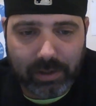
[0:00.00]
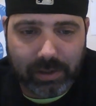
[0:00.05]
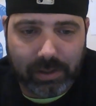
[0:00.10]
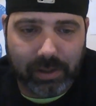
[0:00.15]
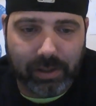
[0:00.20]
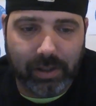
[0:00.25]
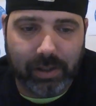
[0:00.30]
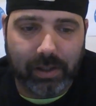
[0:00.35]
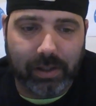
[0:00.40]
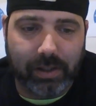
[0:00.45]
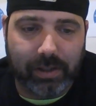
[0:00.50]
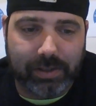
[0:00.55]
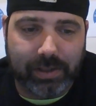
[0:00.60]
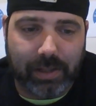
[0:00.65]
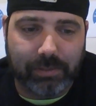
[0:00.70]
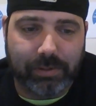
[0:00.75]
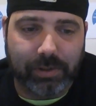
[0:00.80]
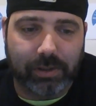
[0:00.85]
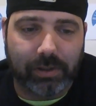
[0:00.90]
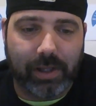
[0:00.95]
The uh,
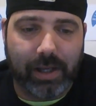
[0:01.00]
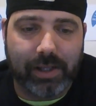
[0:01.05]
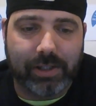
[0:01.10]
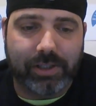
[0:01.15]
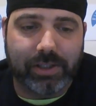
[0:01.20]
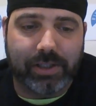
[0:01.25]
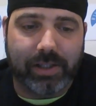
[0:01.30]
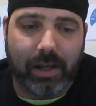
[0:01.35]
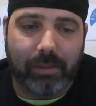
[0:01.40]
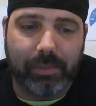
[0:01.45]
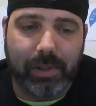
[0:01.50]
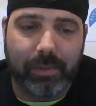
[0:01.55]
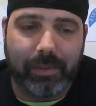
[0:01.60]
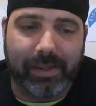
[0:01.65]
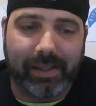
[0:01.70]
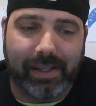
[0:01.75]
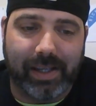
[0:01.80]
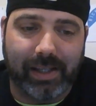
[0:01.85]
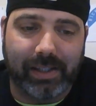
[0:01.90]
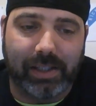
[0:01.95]
Samsung Lions just got beat by
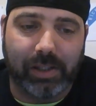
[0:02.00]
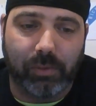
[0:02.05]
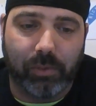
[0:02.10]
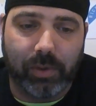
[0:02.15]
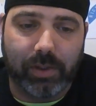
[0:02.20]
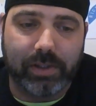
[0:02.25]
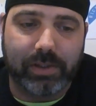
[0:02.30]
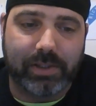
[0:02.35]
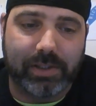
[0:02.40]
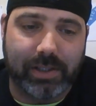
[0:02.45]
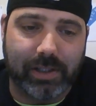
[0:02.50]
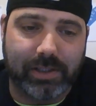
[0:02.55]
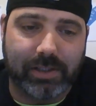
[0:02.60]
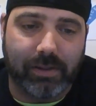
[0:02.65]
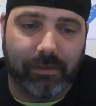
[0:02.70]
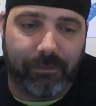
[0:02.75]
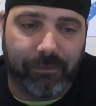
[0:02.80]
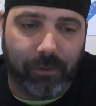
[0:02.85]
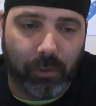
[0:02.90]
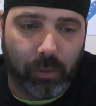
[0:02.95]
the KT Wiz 6
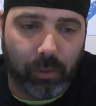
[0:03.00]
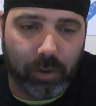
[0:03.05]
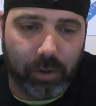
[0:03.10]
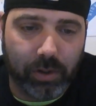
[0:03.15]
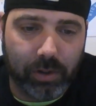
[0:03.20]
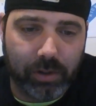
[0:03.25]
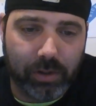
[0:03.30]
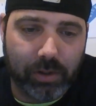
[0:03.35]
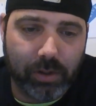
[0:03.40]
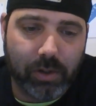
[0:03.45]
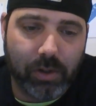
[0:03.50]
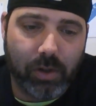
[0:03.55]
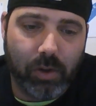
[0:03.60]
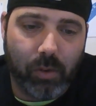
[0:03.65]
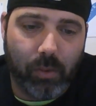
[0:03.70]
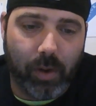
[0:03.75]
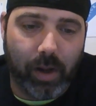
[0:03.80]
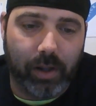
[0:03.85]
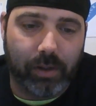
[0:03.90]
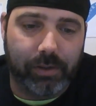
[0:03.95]
to 4,
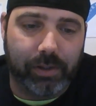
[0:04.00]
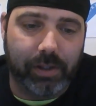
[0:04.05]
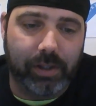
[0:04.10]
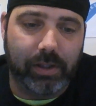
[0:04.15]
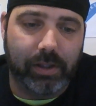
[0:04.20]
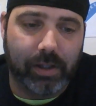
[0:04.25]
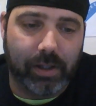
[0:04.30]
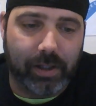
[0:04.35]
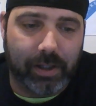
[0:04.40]
while the.